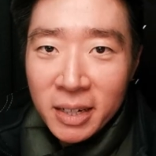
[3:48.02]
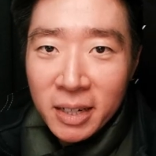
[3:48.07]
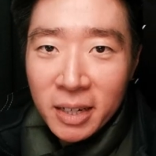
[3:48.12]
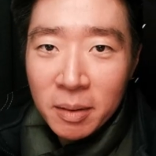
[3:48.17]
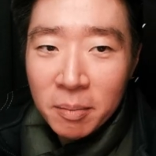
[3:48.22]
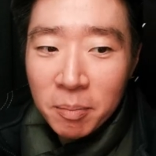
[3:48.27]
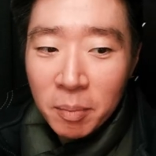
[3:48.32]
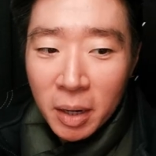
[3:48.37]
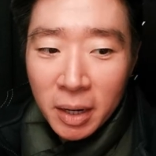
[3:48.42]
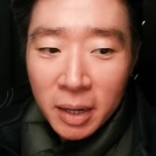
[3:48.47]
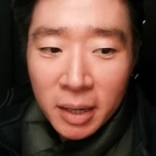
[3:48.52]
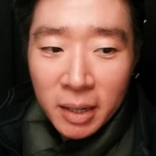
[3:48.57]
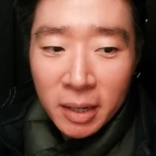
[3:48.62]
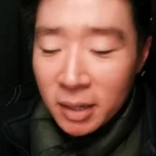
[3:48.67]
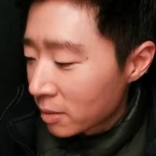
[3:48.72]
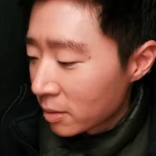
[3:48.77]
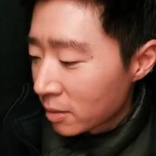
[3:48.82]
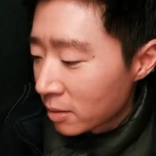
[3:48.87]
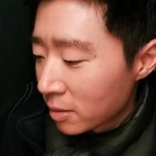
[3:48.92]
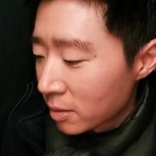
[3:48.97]
in
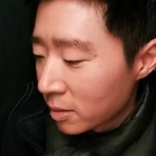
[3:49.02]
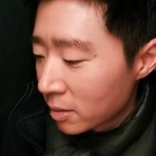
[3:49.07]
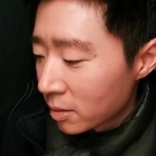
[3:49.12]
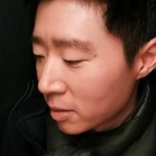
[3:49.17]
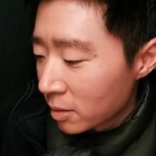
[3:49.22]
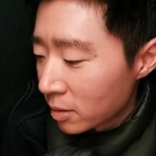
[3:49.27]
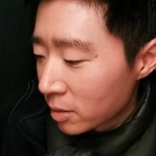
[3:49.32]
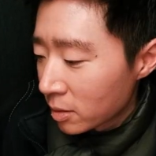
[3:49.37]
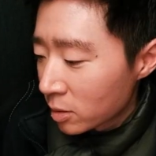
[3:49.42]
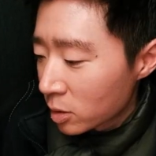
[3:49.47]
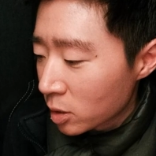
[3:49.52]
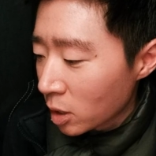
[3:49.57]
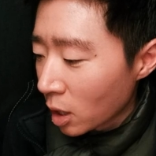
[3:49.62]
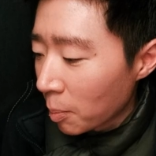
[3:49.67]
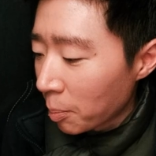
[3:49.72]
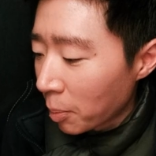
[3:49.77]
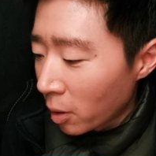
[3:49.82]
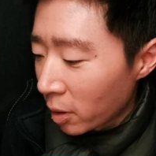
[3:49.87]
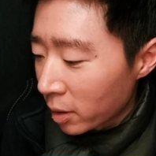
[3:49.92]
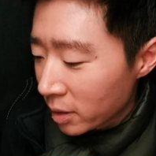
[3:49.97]
my
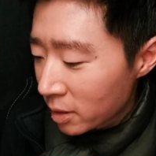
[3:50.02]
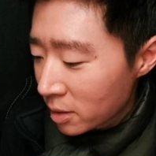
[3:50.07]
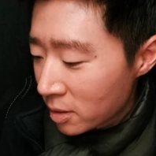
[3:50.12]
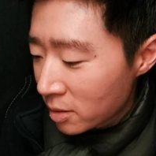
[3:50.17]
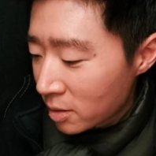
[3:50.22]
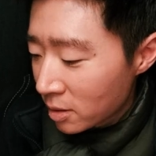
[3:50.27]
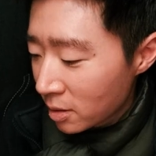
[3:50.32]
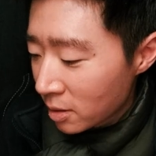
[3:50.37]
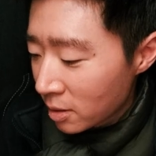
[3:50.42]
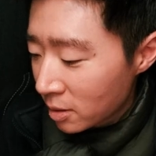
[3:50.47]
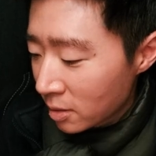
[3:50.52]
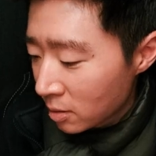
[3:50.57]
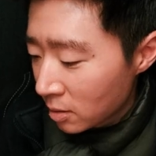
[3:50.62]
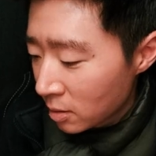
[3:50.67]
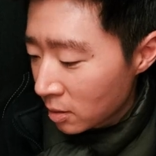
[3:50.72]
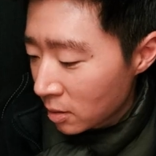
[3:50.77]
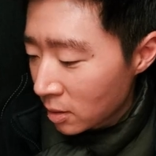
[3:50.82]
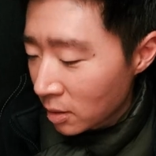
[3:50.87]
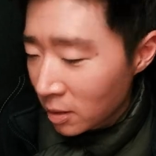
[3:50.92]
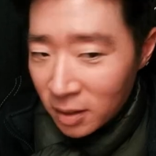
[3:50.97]
top artists.
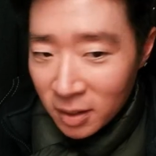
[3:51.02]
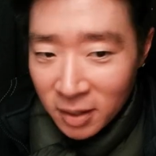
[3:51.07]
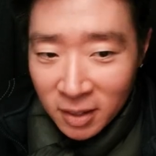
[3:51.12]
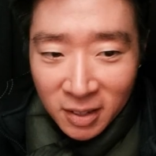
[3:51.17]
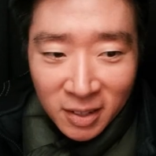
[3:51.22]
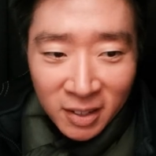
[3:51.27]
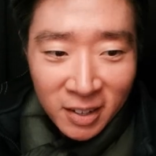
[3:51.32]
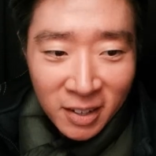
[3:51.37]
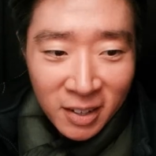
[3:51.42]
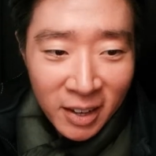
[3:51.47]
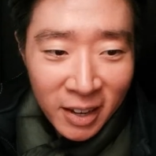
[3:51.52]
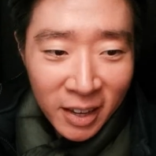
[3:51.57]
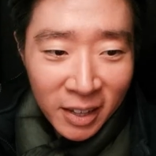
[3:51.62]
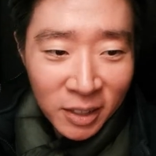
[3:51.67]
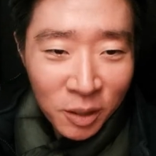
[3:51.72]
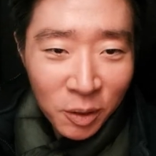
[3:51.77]
And